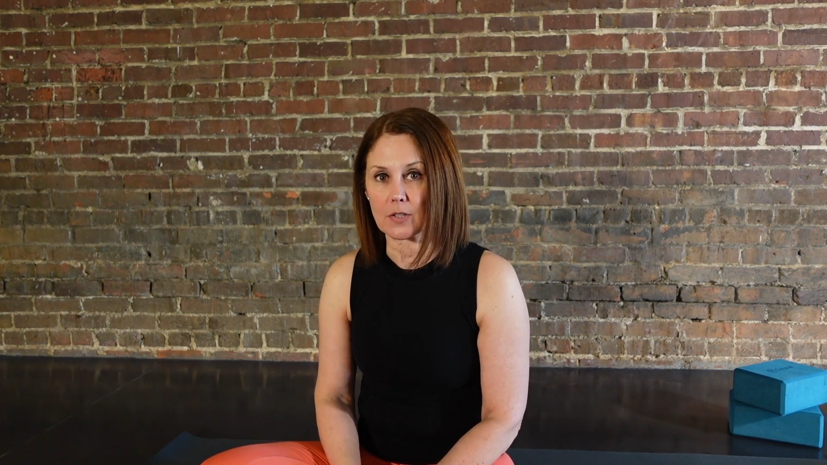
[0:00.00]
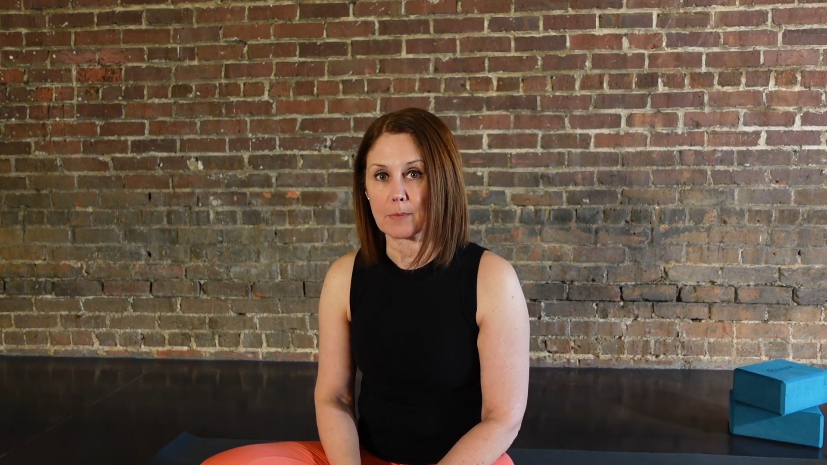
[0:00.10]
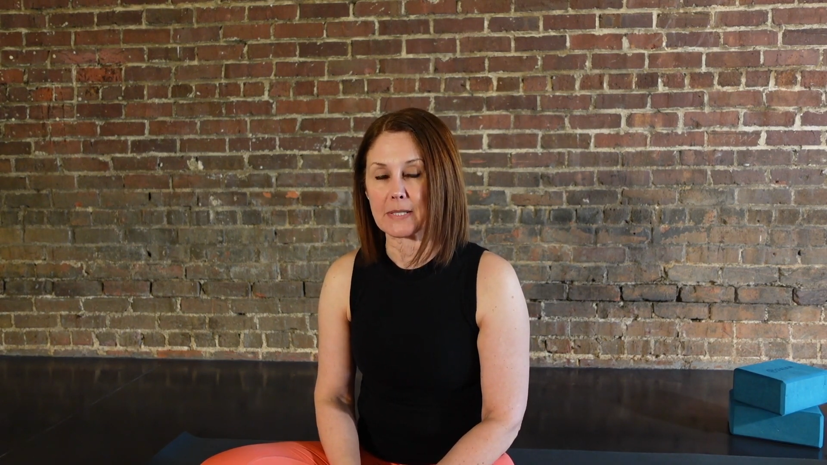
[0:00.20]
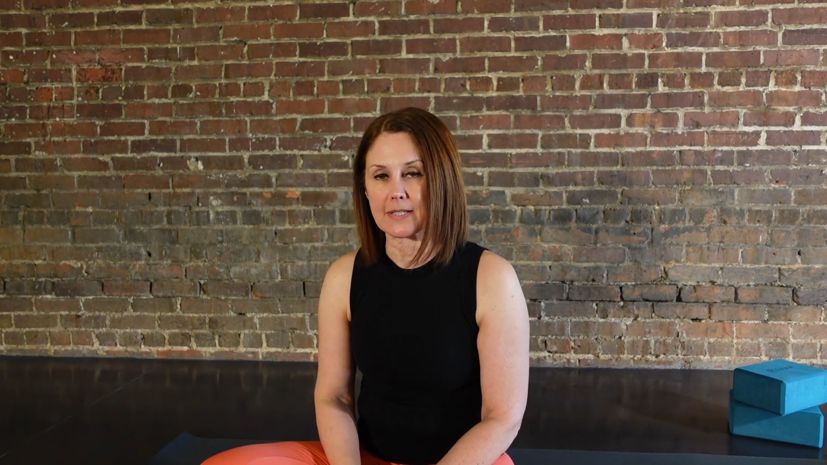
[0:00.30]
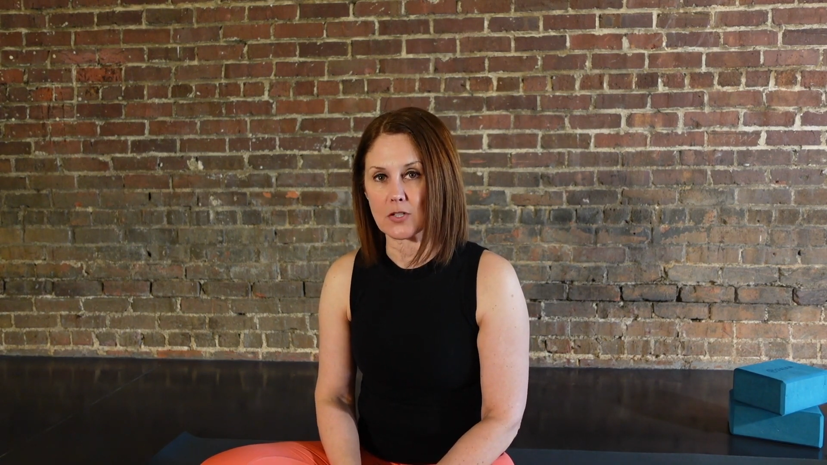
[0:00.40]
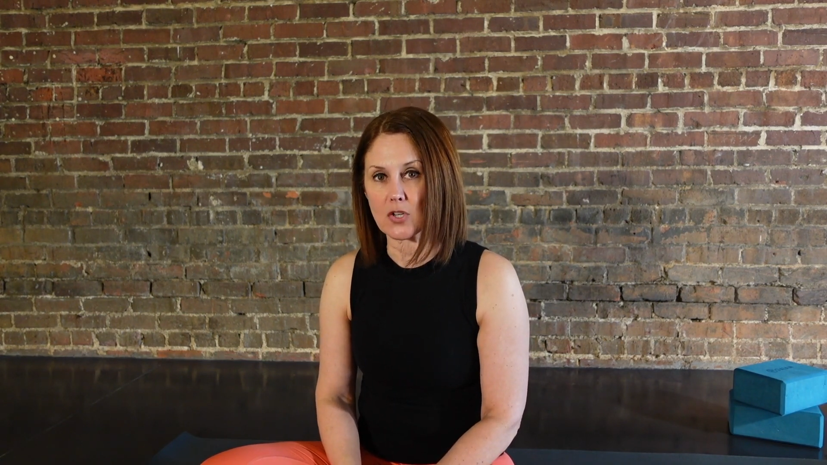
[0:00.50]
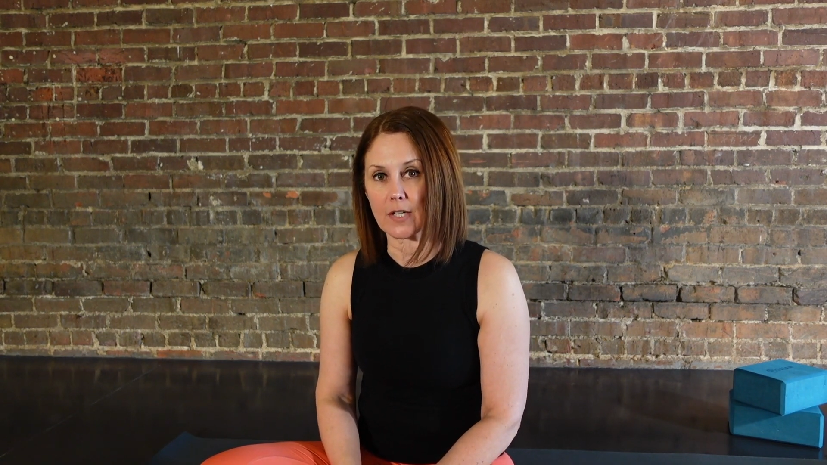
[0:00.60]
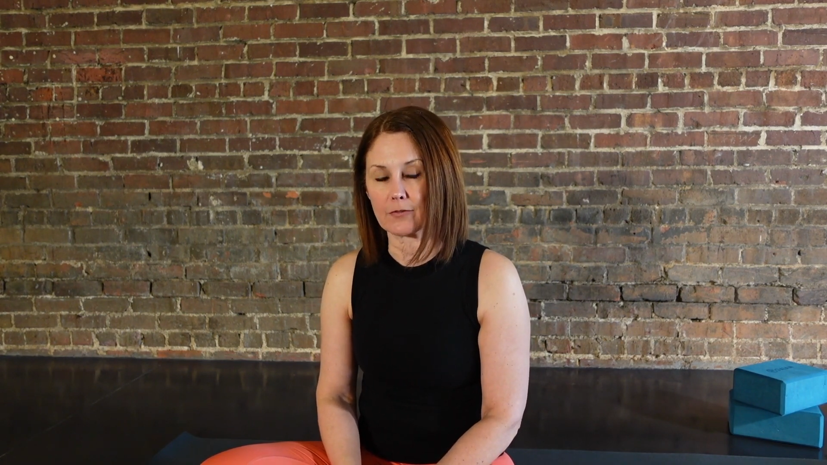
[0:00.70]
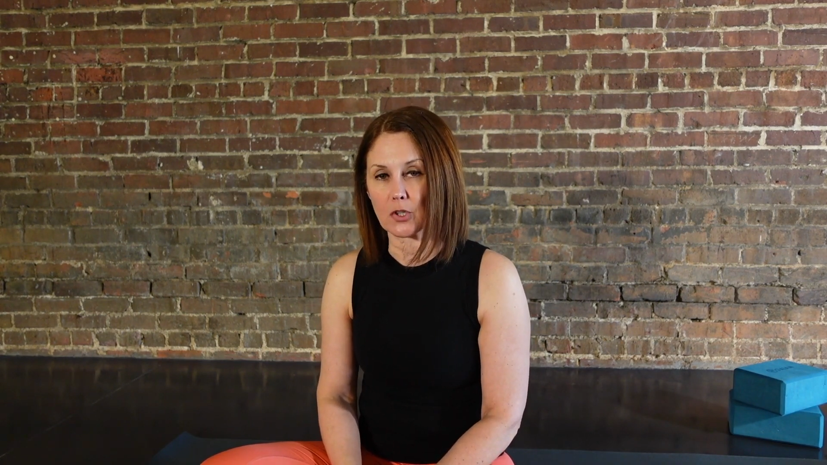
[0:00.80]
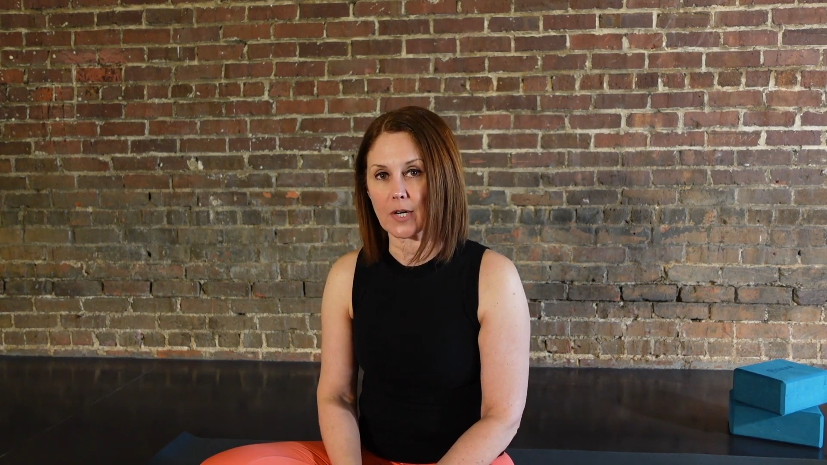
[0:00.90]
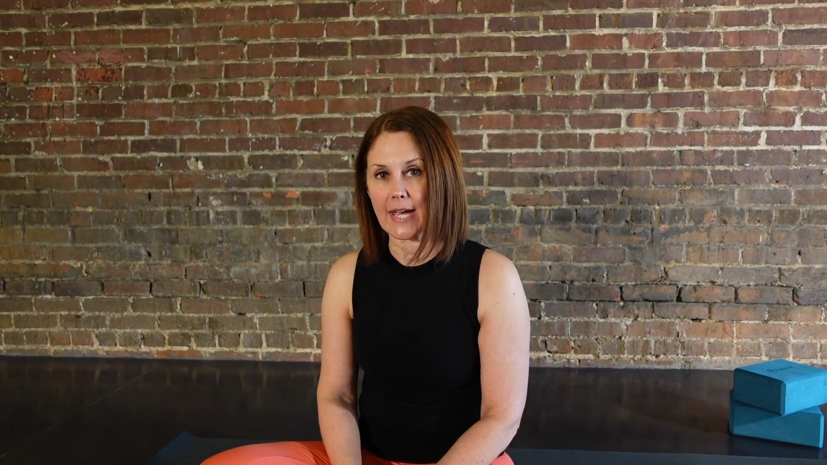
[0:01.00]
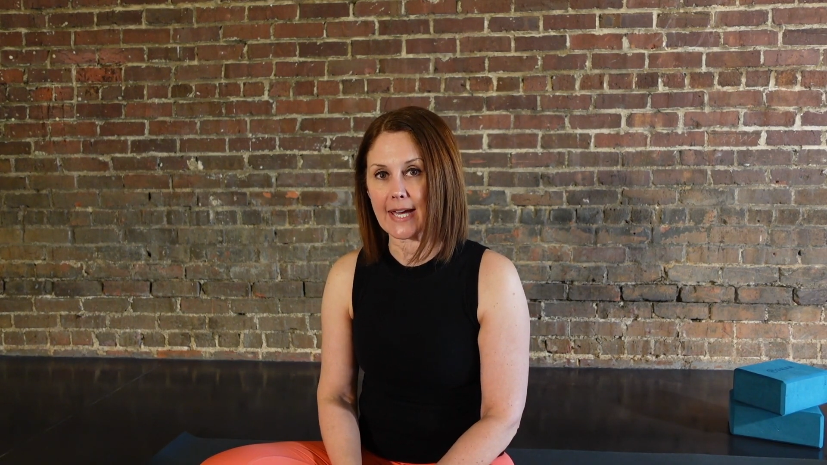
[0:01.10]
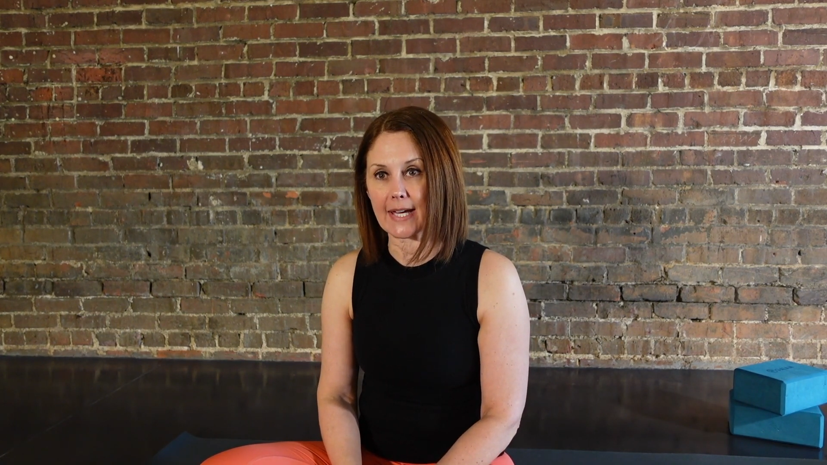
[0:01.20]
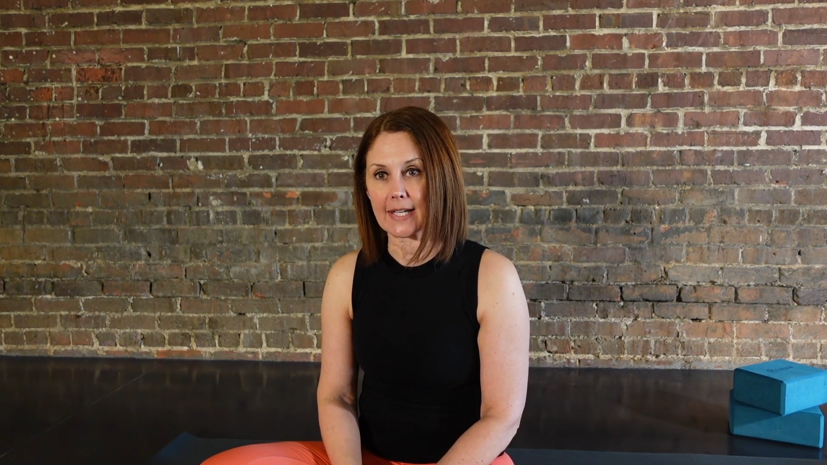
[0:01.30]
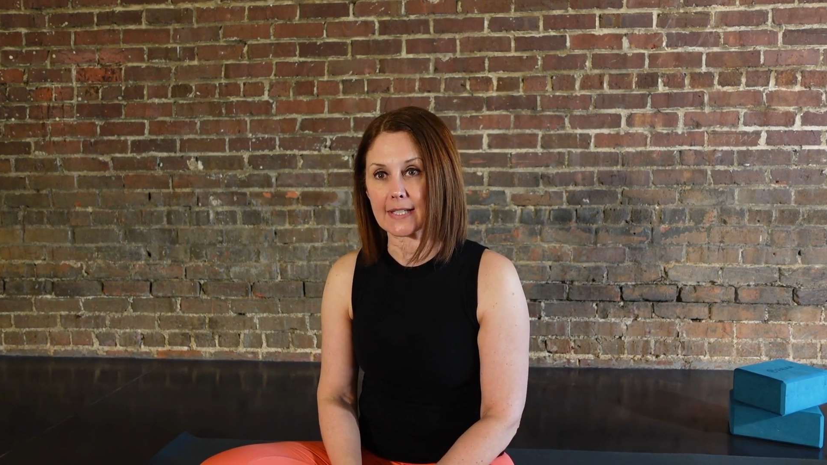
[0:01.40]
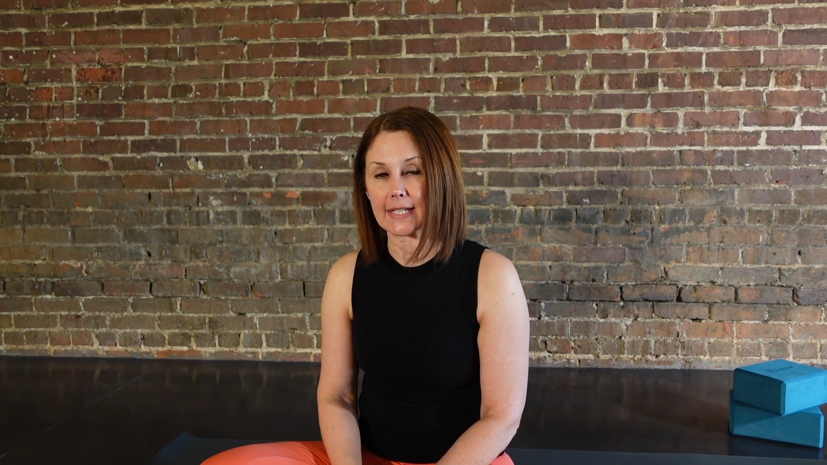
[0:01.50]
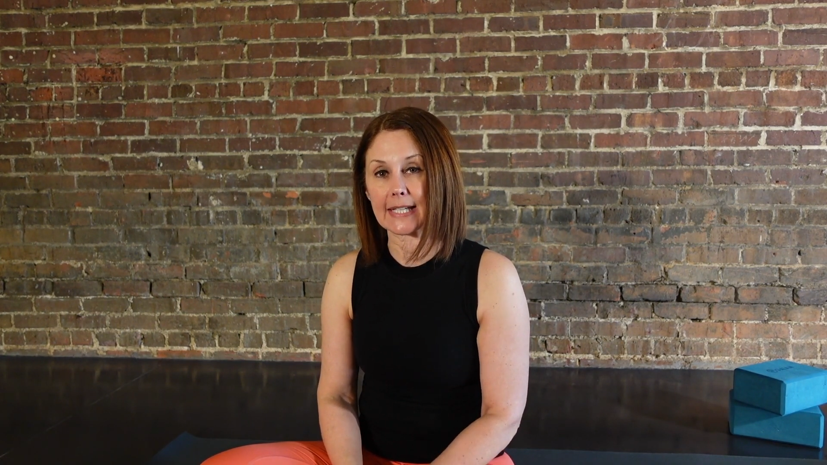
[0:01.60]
the position of your head.